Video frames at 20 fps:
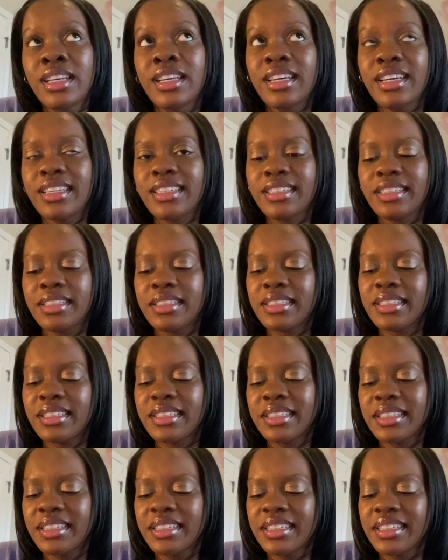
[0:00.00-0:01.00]
I think
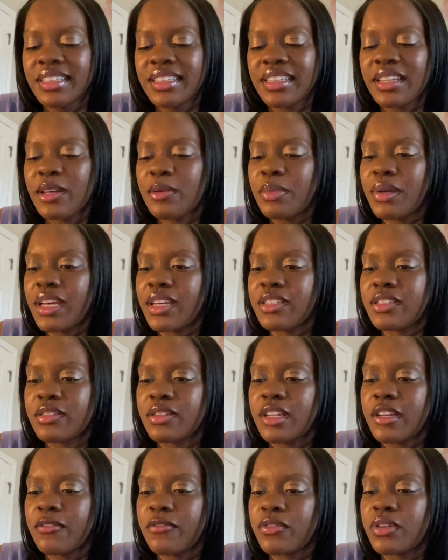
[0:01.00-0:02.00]
I'll pass on
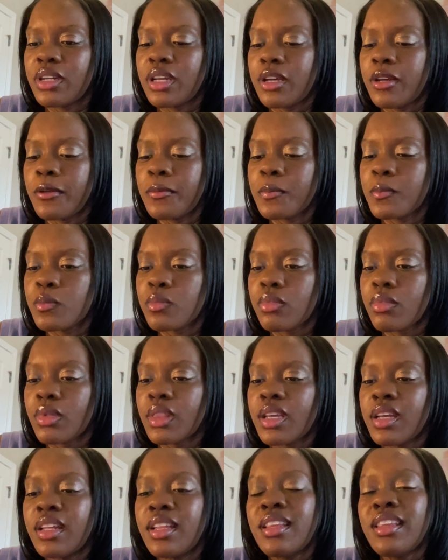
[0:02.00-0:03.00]
that for now.
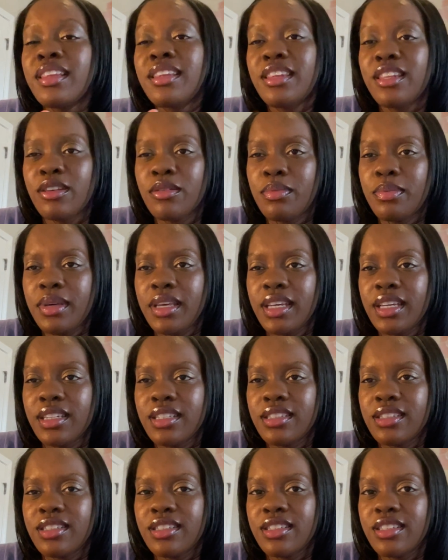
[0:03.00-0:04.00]
The biggest
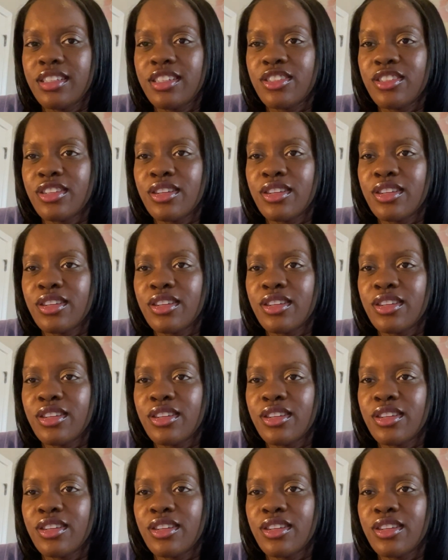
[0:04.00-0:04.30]
decision.